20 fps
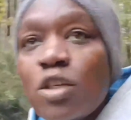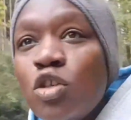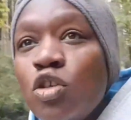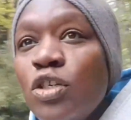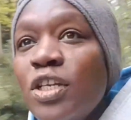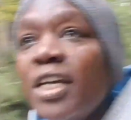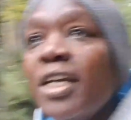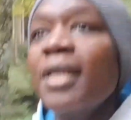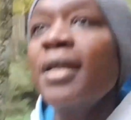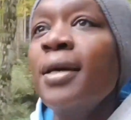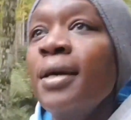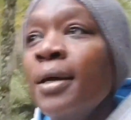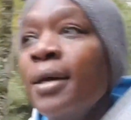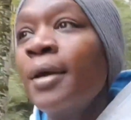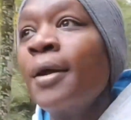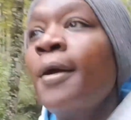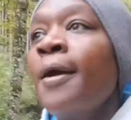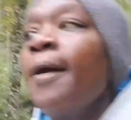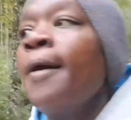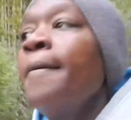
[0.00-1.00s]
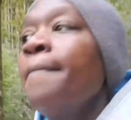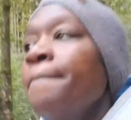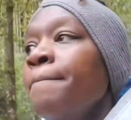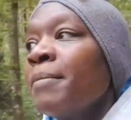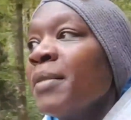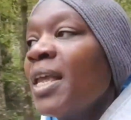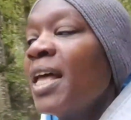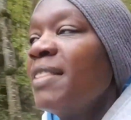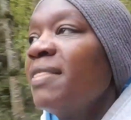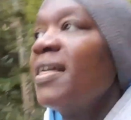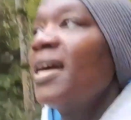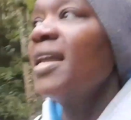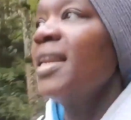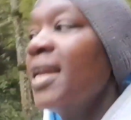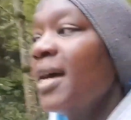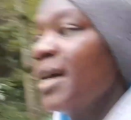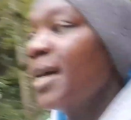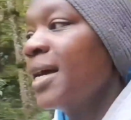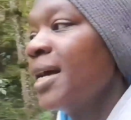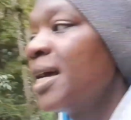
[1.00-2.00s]
need, and then
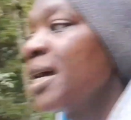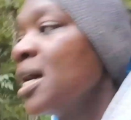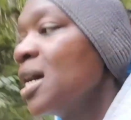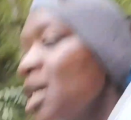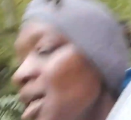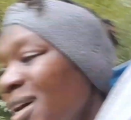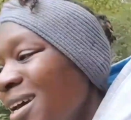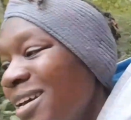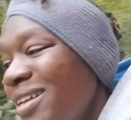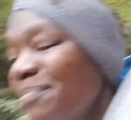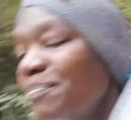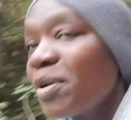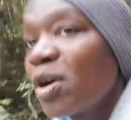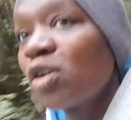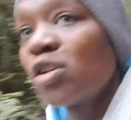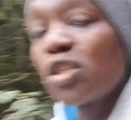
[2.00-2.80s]
because it's